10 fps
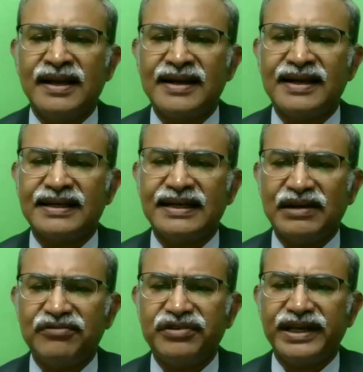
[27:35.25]
conducted
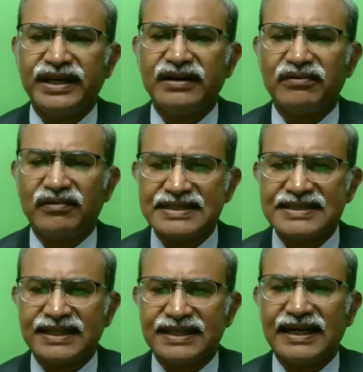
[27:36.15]
every year, once
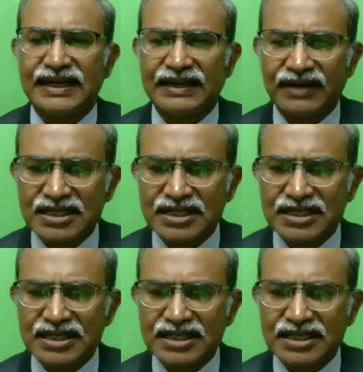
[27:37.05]
in a year at our